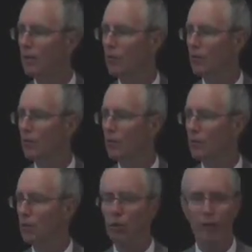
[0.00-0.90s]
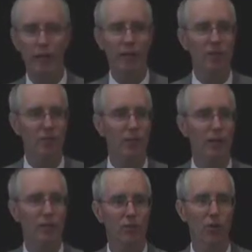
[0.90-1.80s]
you're okay unless
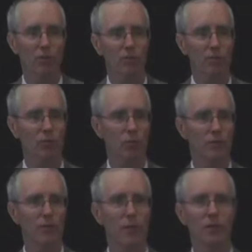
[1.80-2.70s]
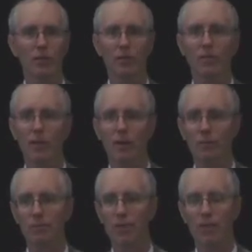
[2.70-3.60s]
somebody gets hurt, is what they basically said.
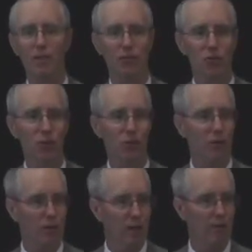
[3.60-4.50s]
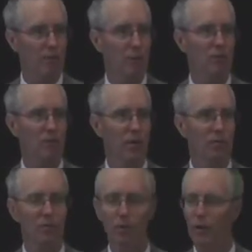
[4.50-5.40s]
So, they were covering
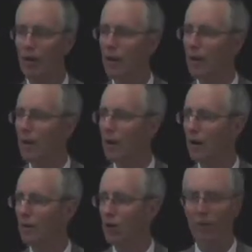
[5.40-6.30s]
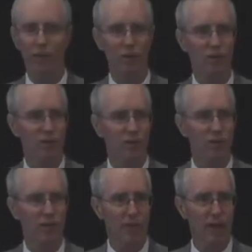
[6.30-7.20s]
themselves, but in all the years
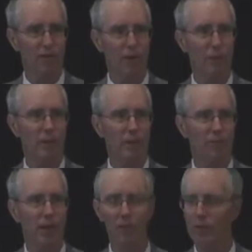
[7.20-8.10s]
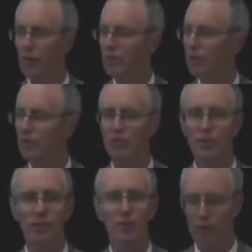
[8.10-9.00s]
I've had trap keys out there, I've never
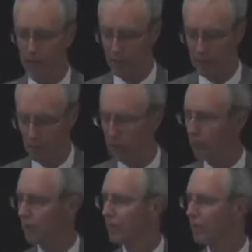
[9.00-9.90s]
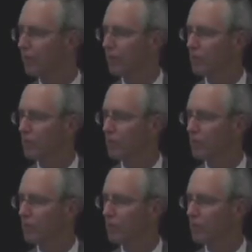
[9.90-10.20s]
seen anybody get hurt with one of these things.